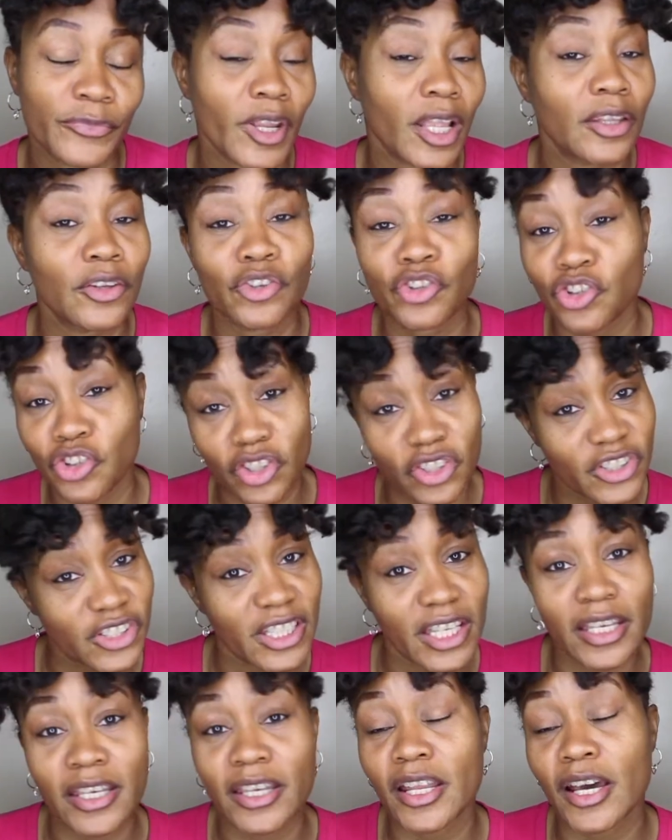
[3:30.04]
You should have
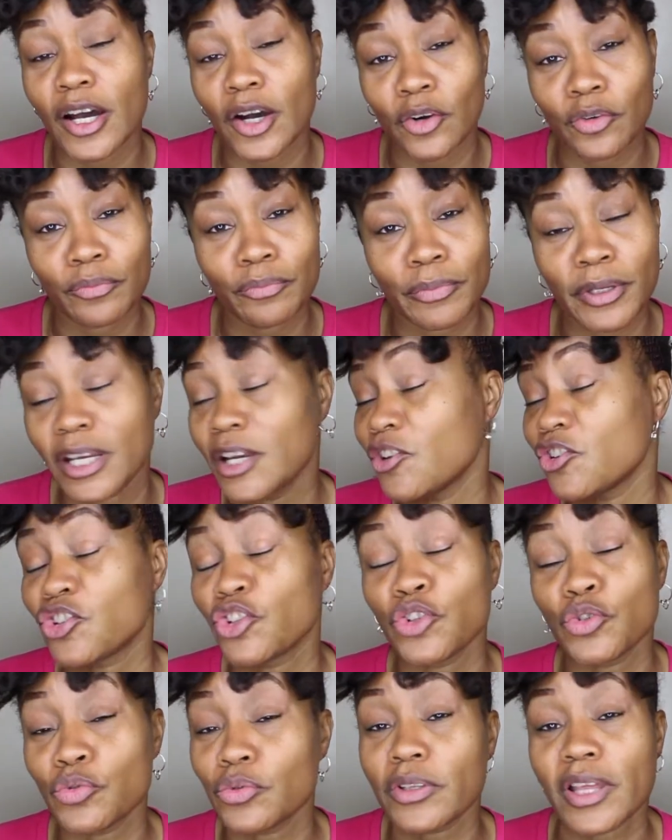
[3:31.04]
said no, because
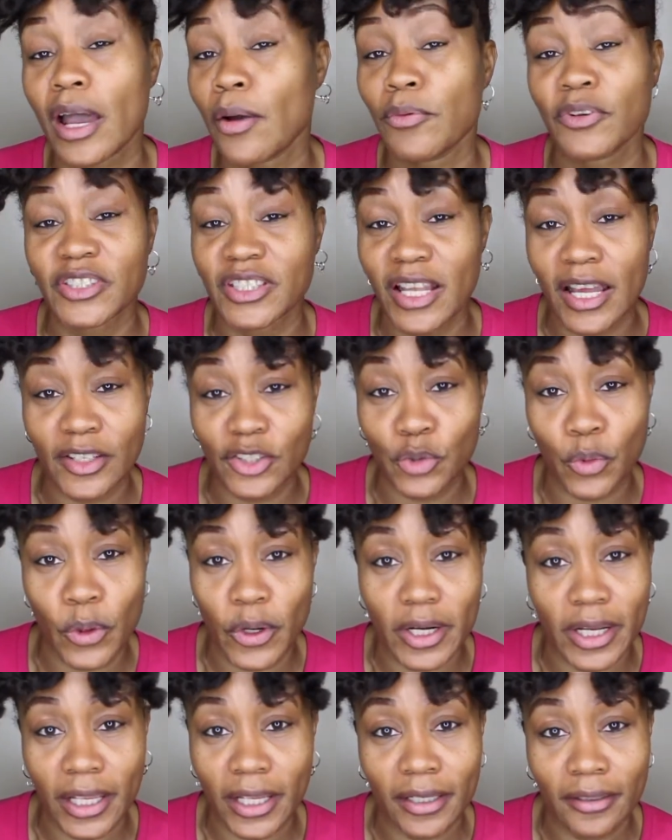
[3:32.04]
that was not
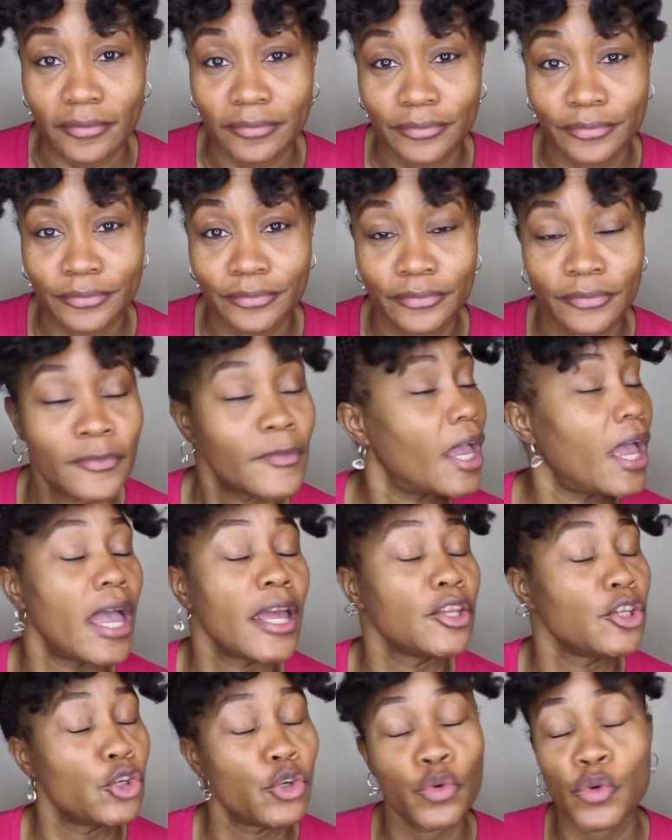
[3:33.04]
twerking.
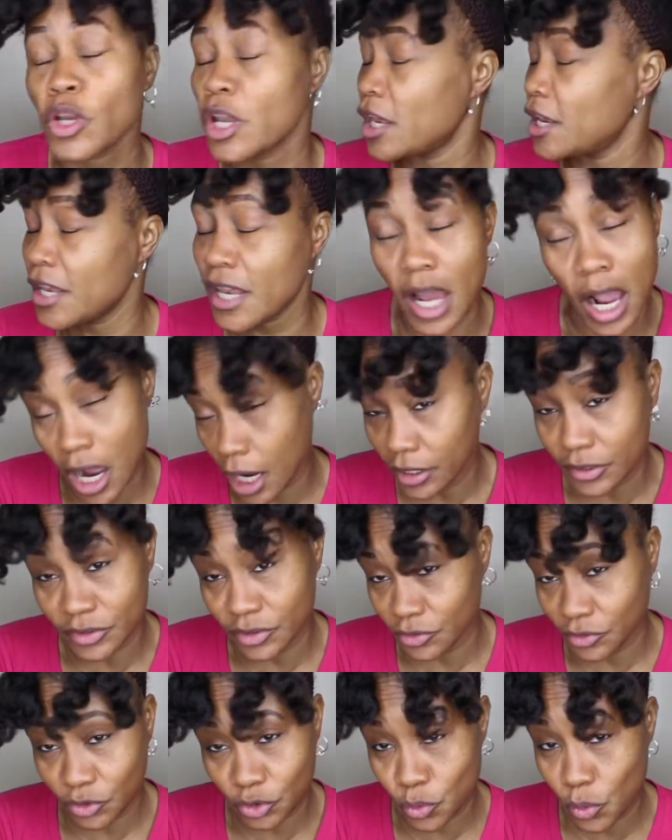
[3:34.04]
And you cannot
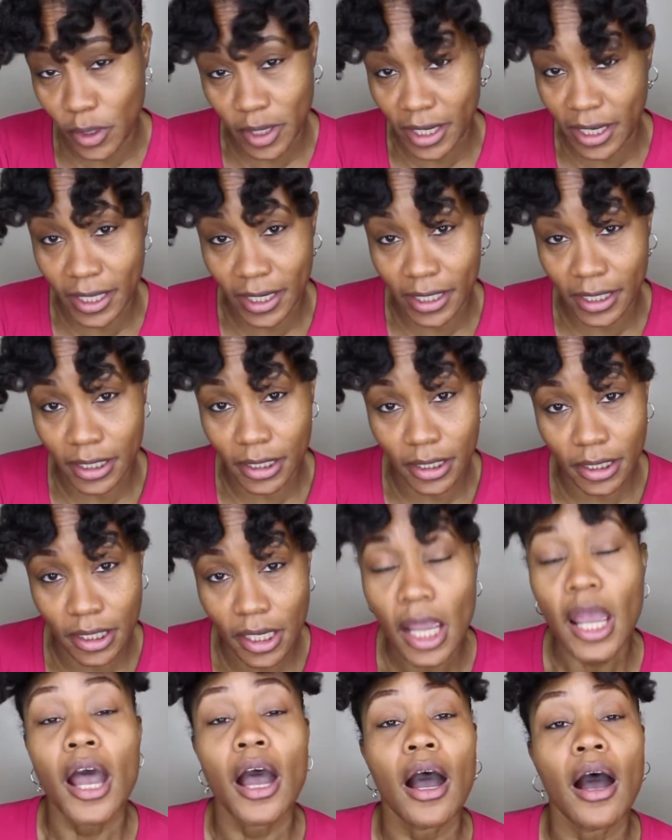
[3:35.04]
twerk in it.
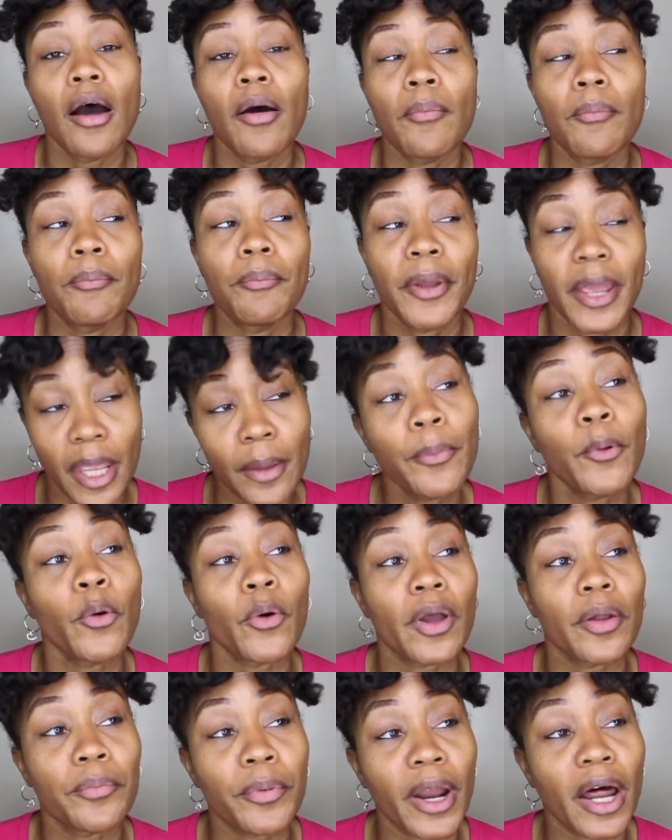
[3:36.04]
People
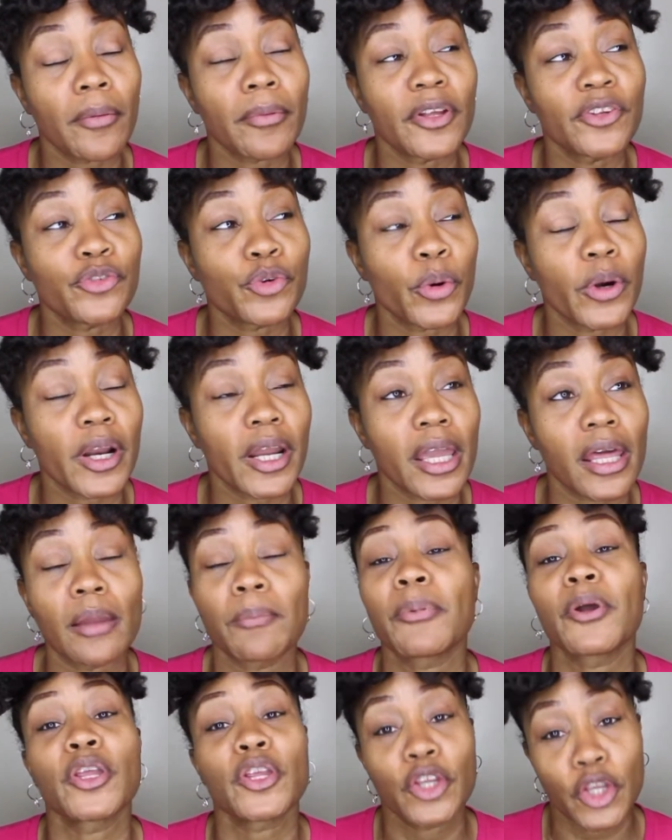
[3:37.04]
could probably twerk in it,
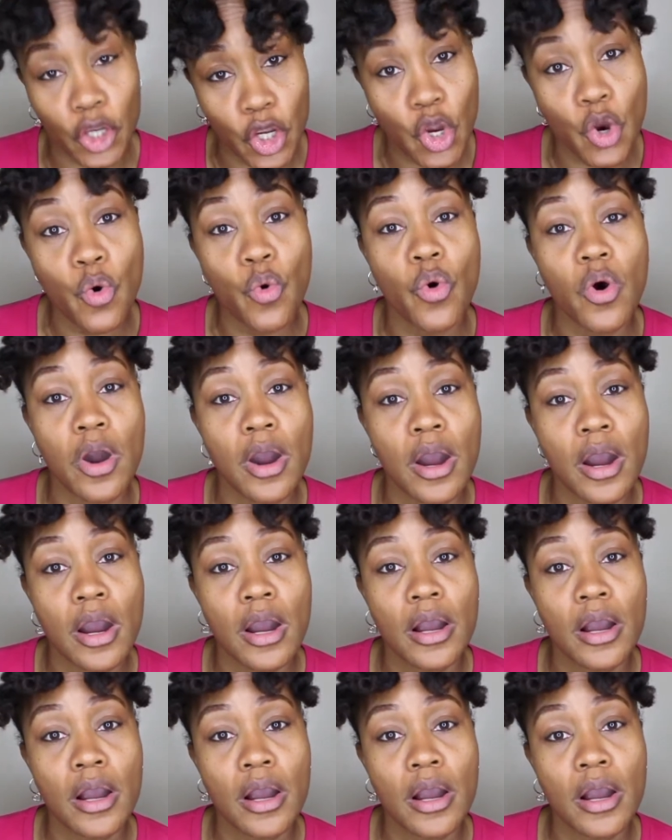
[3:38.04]
but you